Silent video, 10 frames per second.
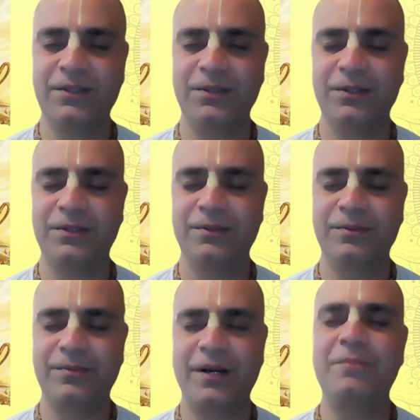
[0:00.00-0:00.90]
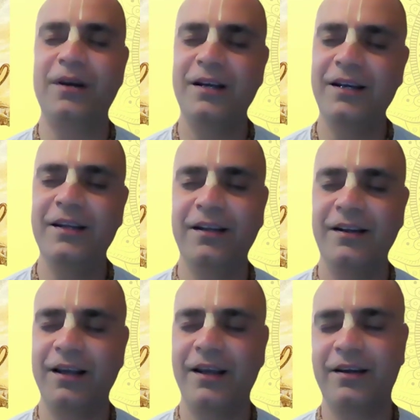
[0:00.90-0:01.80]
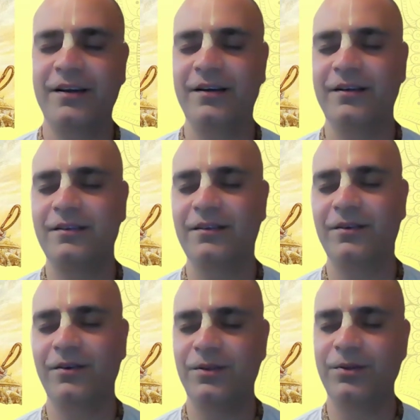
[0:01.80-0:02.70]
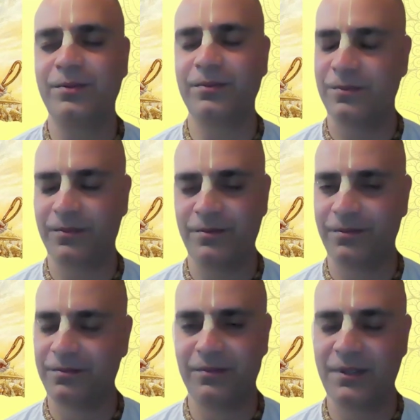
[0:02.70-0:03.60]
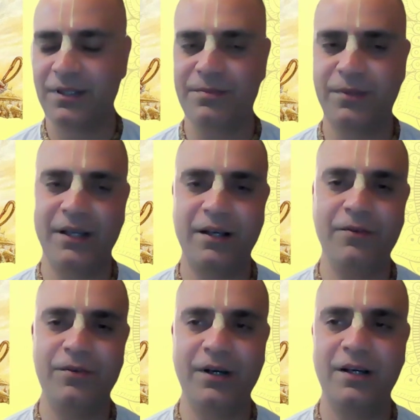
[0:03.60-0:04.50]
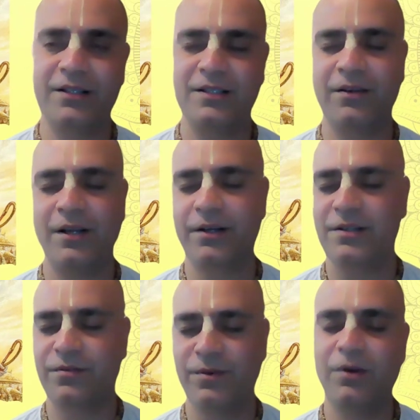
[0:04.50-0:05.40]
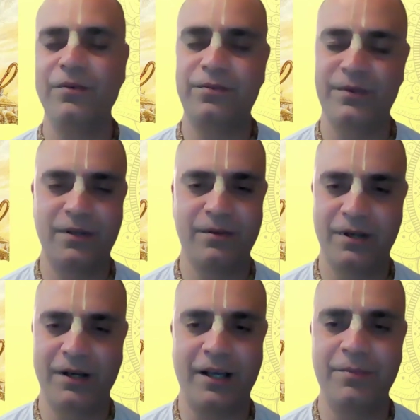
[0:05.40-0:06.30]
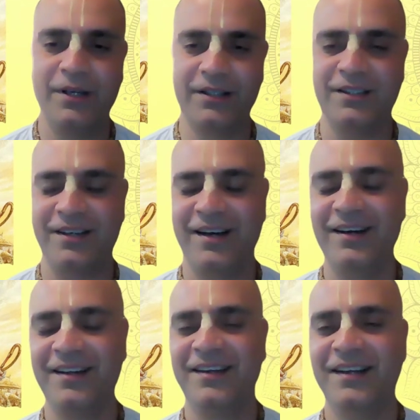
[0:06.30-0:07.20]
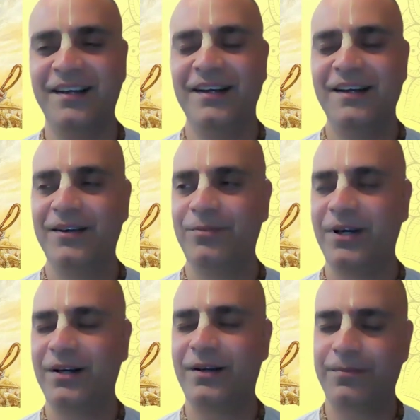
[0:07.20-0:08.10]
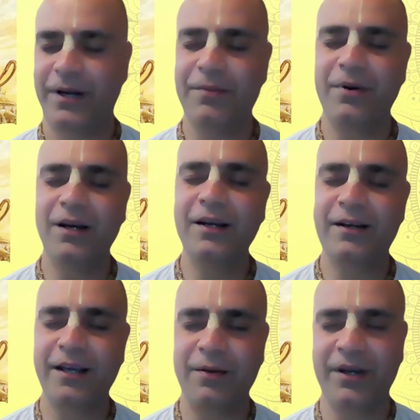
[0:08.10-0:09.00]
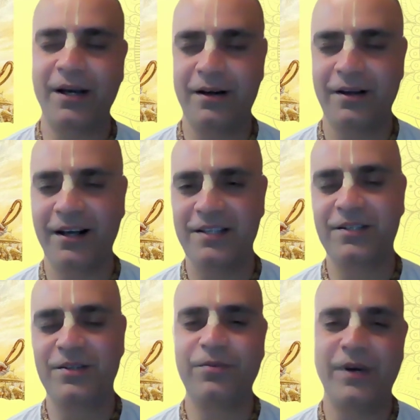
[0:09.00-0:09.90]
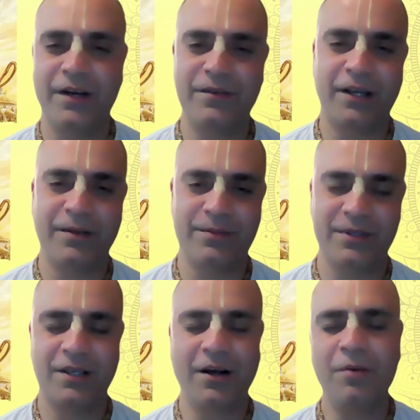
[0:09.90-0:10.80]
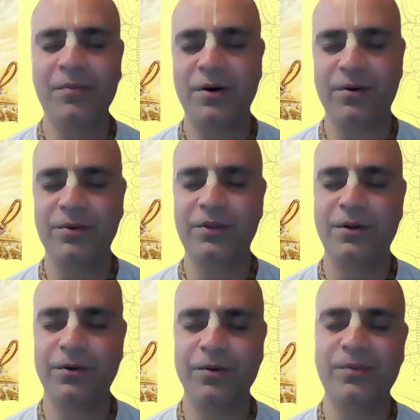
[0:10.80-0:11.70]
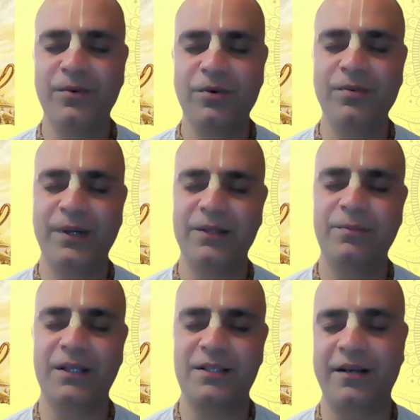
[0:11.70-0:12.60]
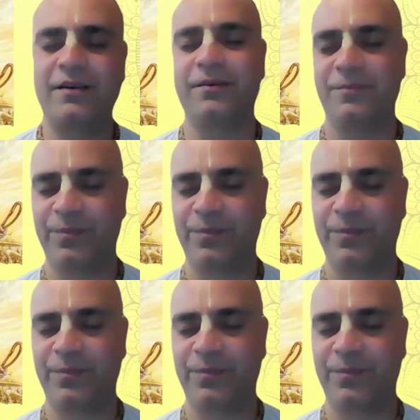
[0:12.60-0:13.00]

So primarily, although this material world itself, like, it's full of contamination, right? But primarily, it can be categorized into five types: Kam, Krodh, Lobh, Moh, Mad, Matsarya.